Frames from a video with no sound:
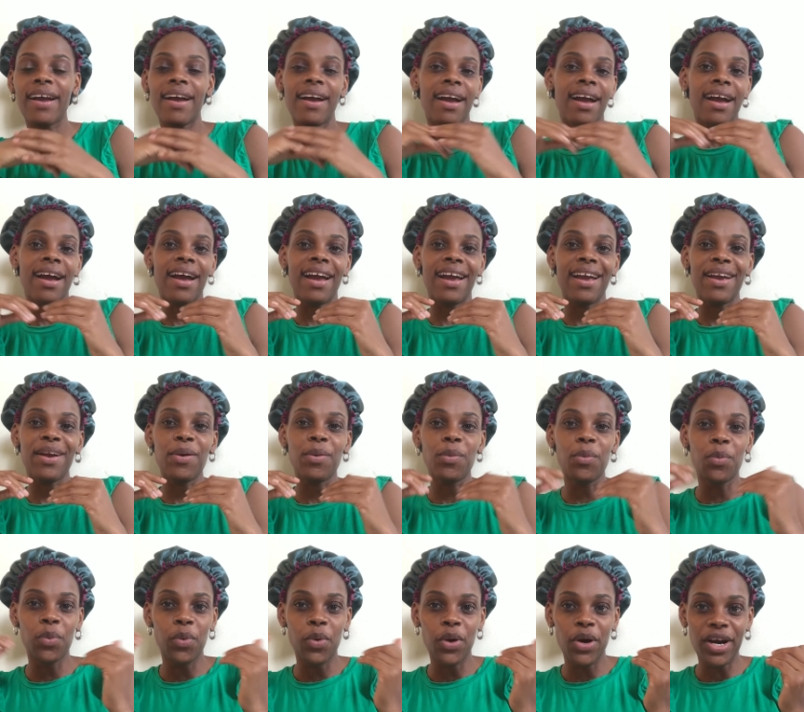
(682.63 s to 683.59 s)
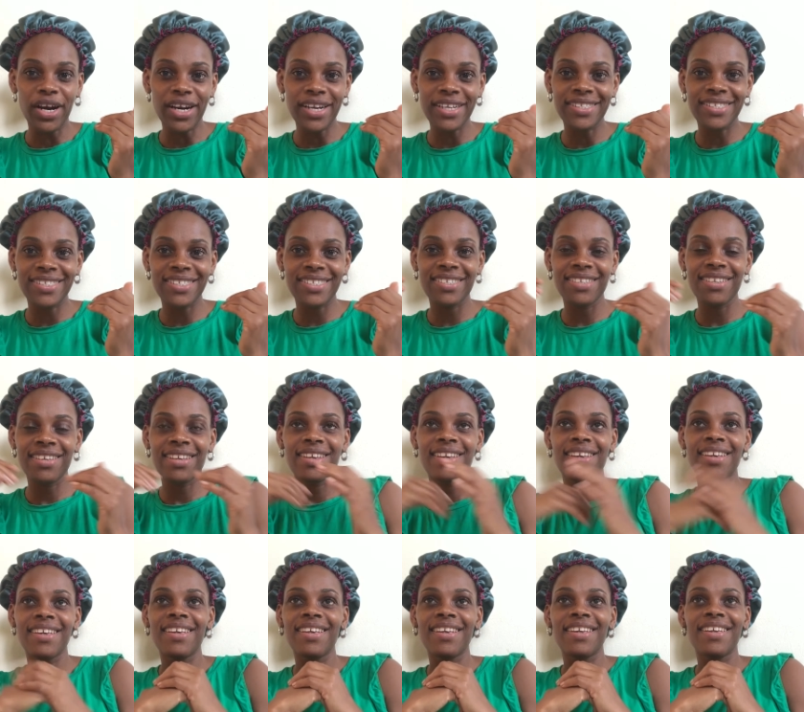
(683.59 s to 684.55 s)
I worked
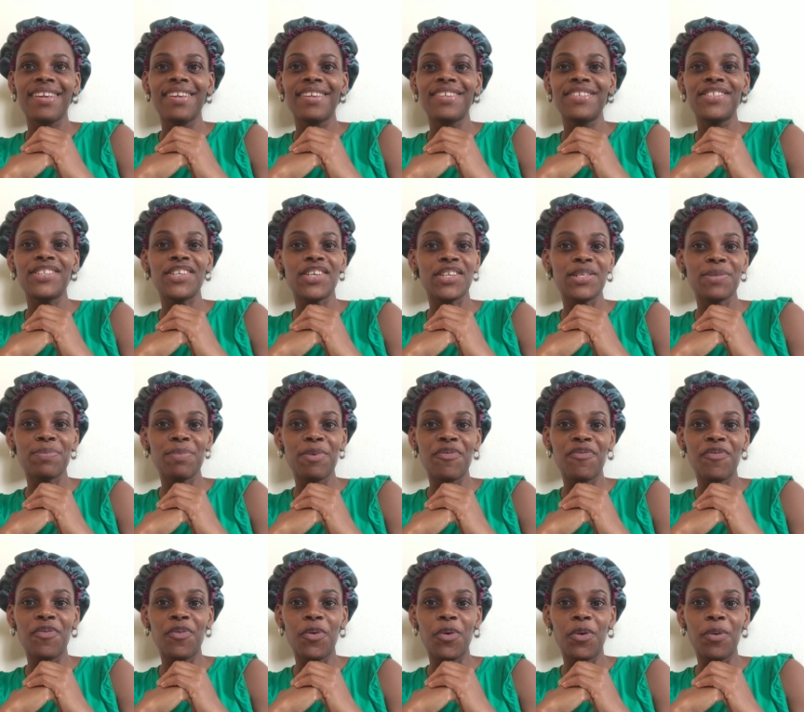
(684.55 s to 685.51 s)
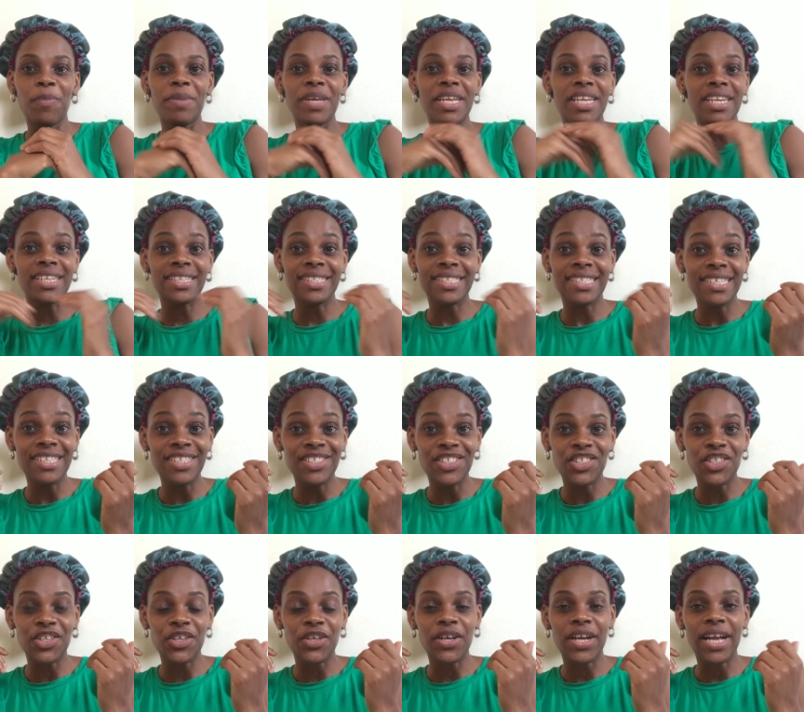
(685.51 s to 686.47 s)
just before being a
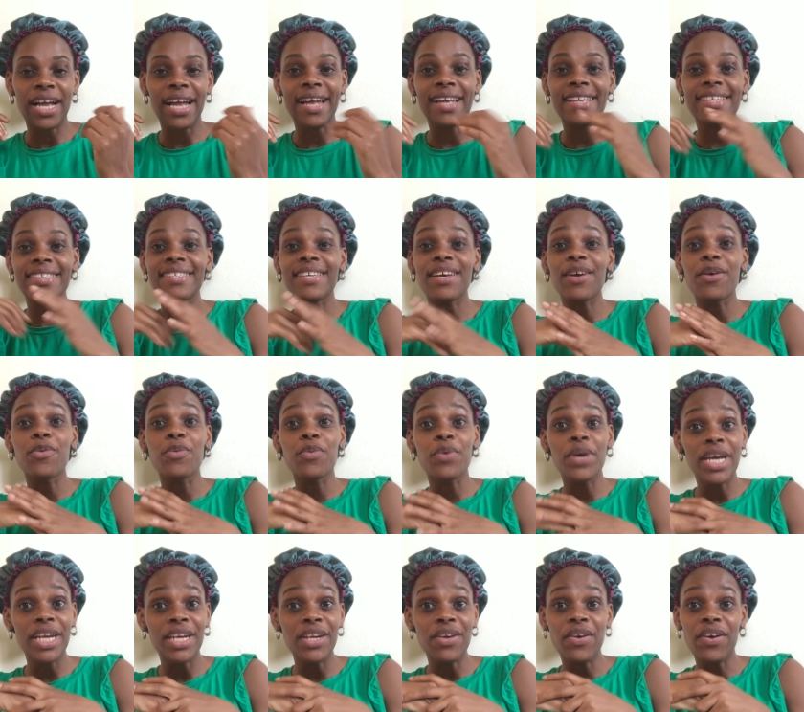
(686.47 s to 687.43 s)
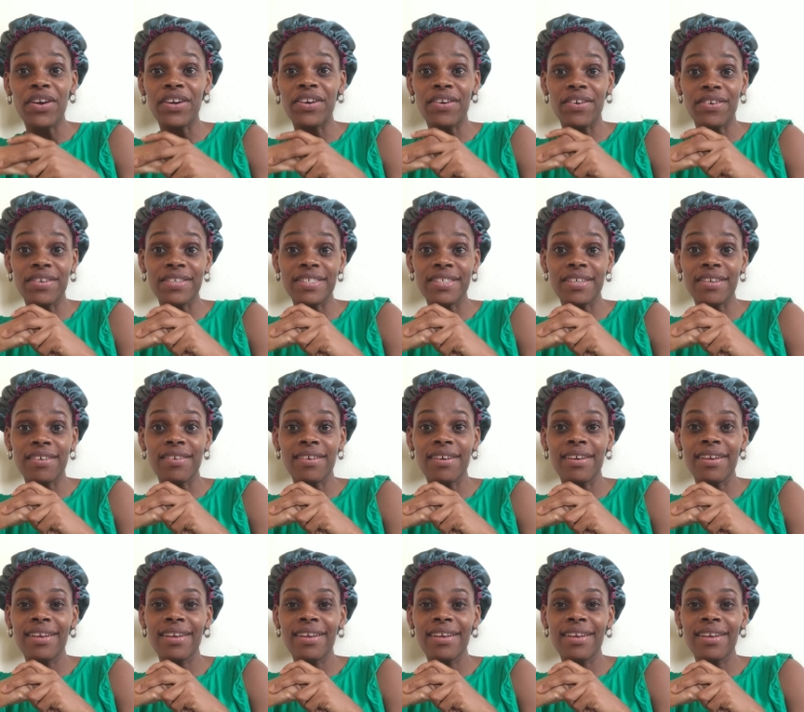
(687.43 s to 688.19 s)
teacher as a radio announcer.